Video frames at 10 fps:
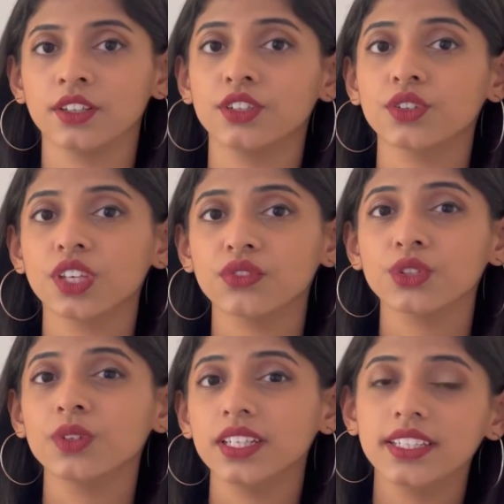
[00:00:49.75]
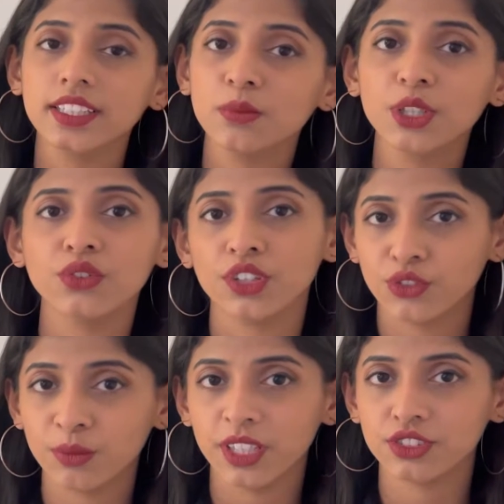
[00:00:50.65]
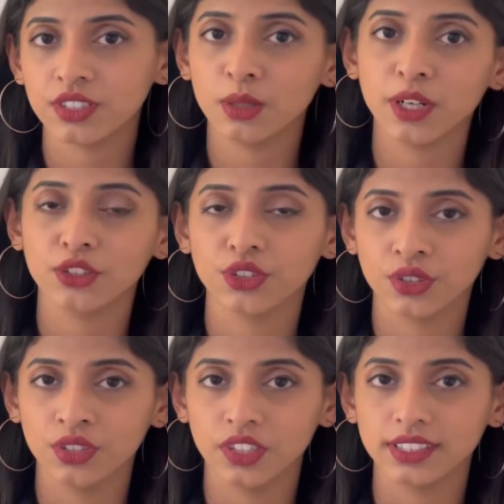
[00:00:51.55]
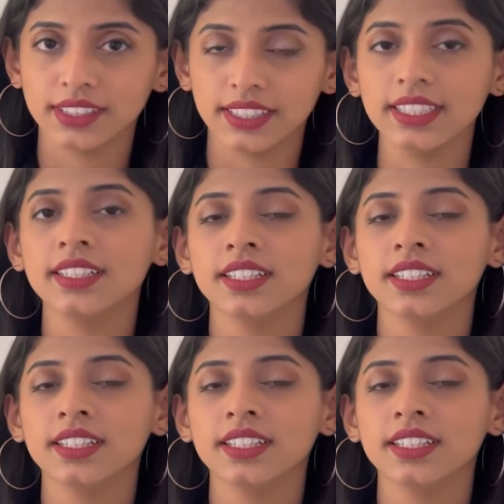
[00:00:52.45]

To give you a little bit of information about the university